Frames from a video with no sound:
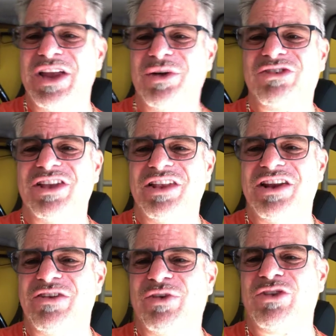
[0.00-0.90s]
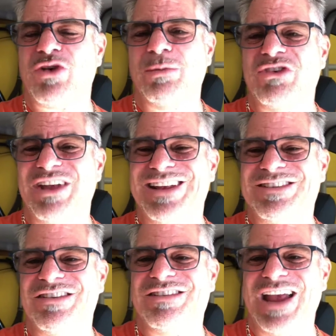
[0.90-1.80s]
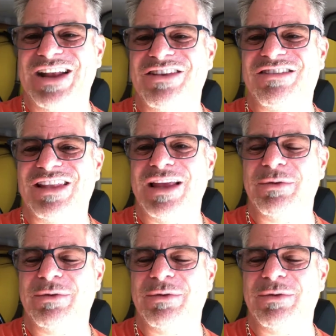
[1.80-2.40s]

you'll see the difference almost instantaneously